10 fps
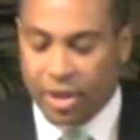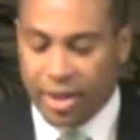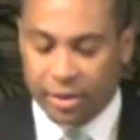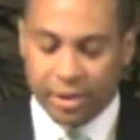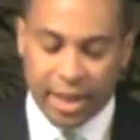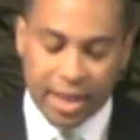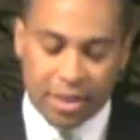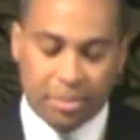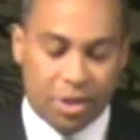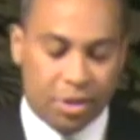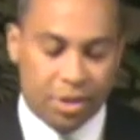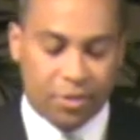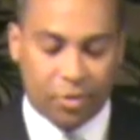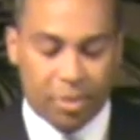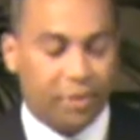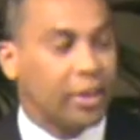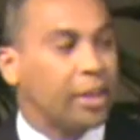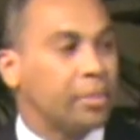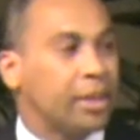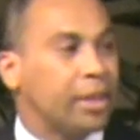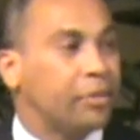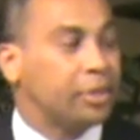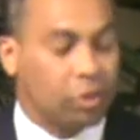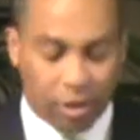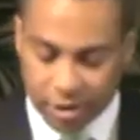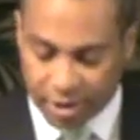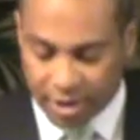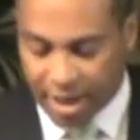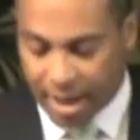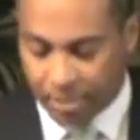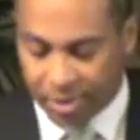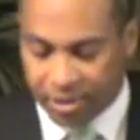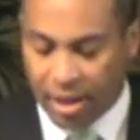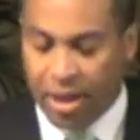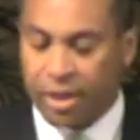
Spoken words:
greenhouse gas emissions from development of its Alston campus,